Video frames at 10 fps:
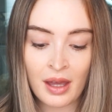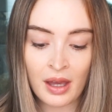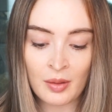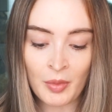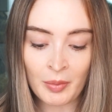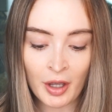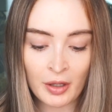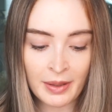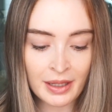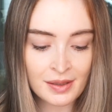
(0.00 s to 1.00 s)
I'm
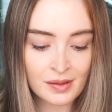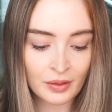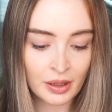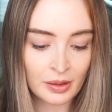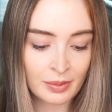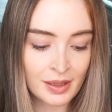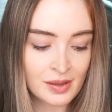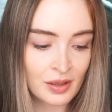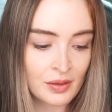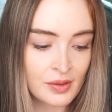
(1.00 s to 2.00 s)
hoping it's not going to be
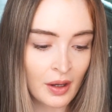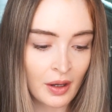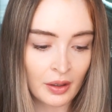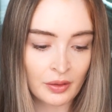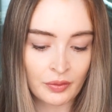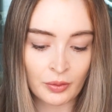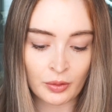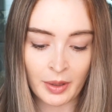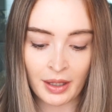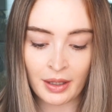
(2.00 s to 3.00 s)
too dark for
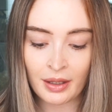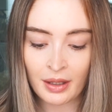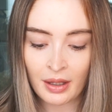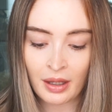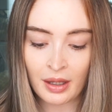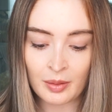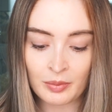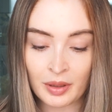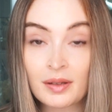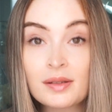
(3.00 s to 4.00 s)
me,
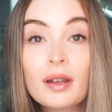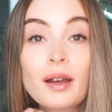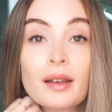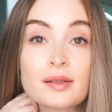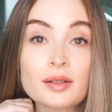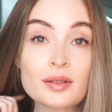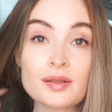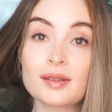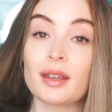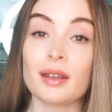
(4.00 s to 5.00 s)
because as you can
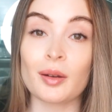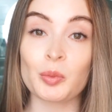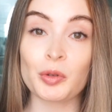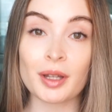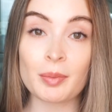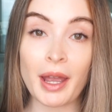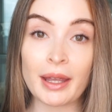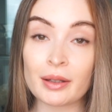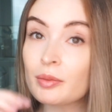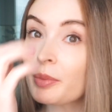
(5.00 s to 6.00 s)
see I'm pretty
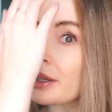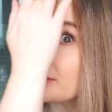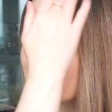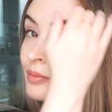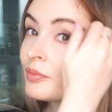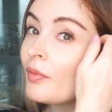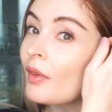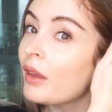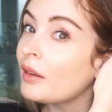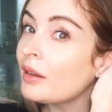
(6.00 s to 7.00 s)
pale, but
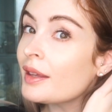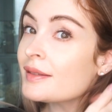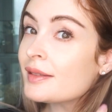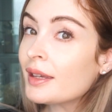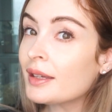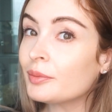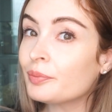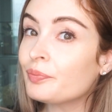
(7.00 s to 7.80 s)
let's see.